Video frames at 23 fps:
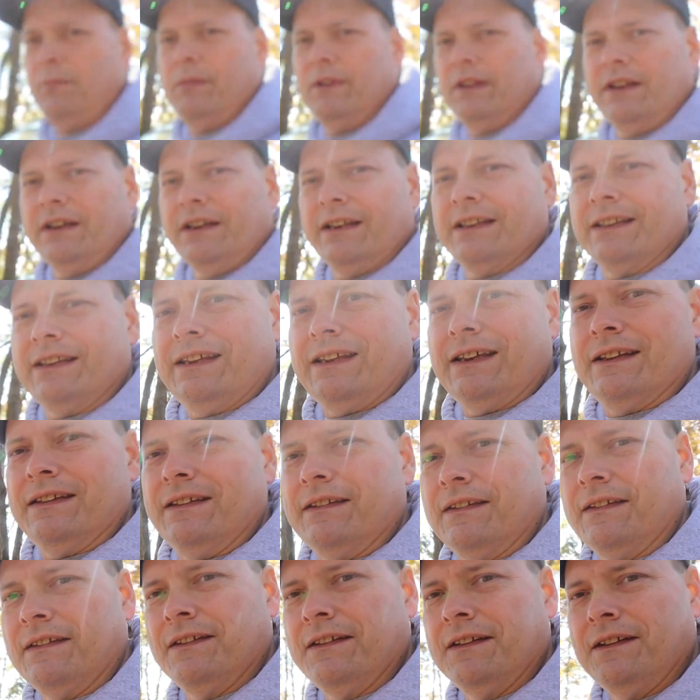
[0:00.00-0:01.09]
But look at
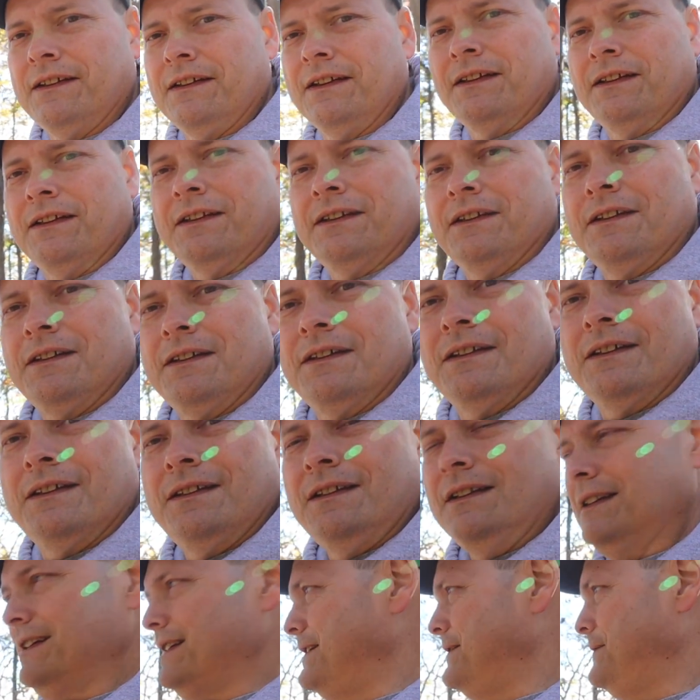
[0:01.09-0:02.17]
this.
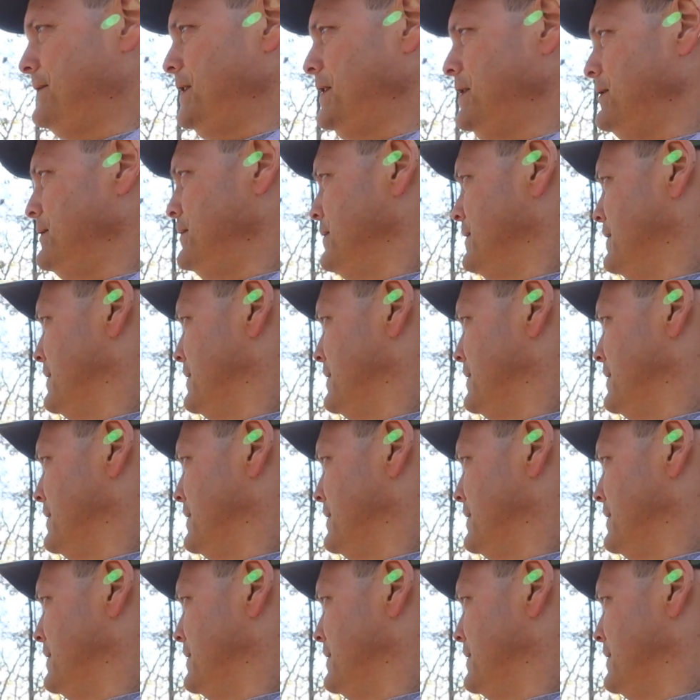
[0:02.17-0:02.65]
Look at this view.